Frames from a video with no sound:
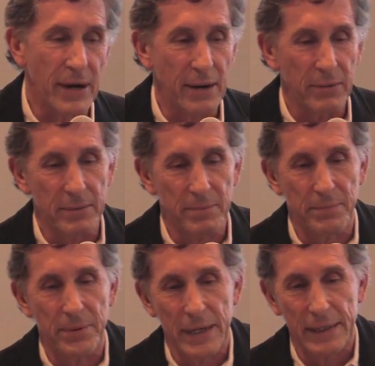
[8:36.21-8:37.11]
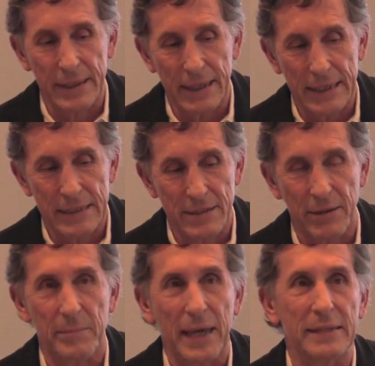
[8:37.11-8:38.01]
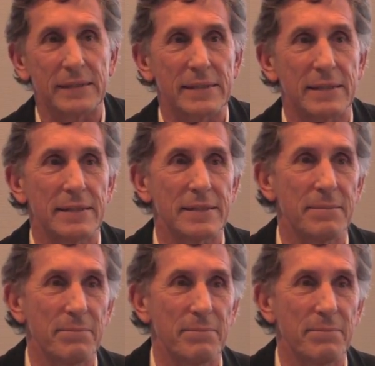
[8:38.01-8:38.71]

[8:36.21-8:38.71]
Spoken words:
I would bring the late Saul Mandelson some